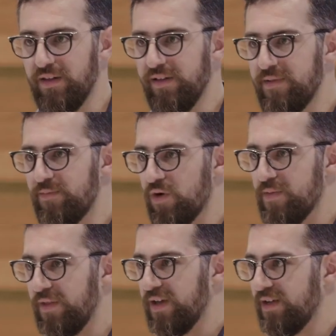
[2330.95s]
and a little bit more
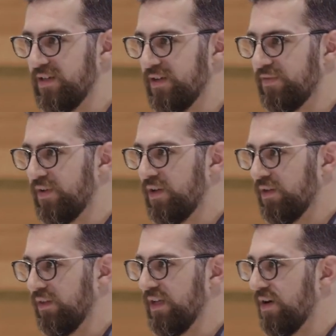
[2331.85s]
about the idea of
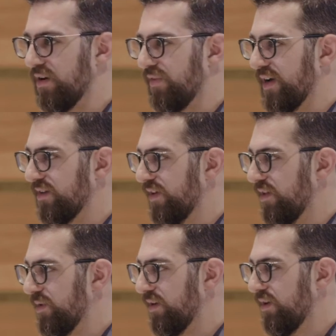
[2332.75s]
lean artifact
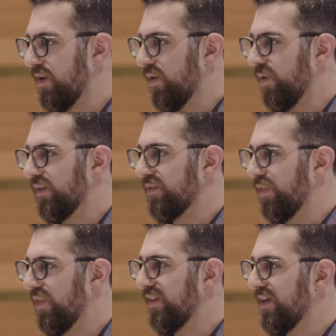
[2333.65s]
development. What is the
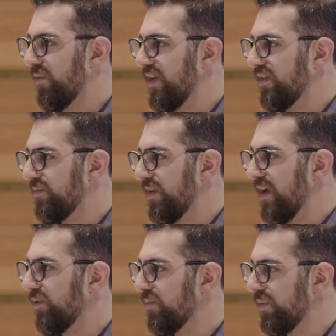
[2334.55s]
thing that we need to be
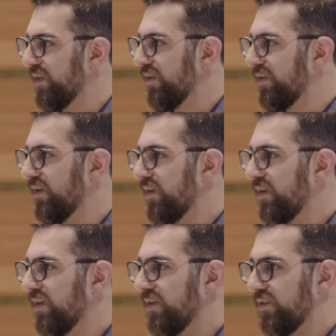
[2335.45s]
able to build
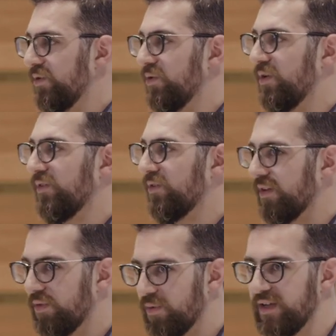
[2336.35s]
to
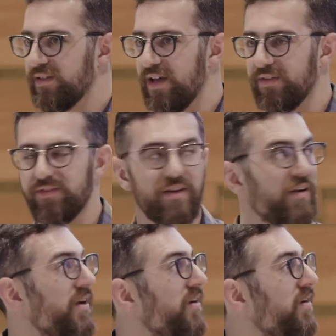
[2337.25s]
construct the right test
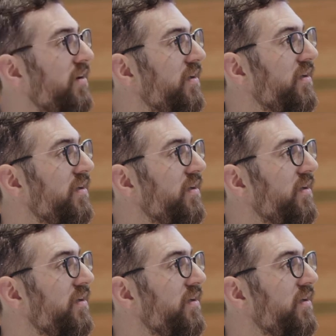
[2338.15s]
scenario?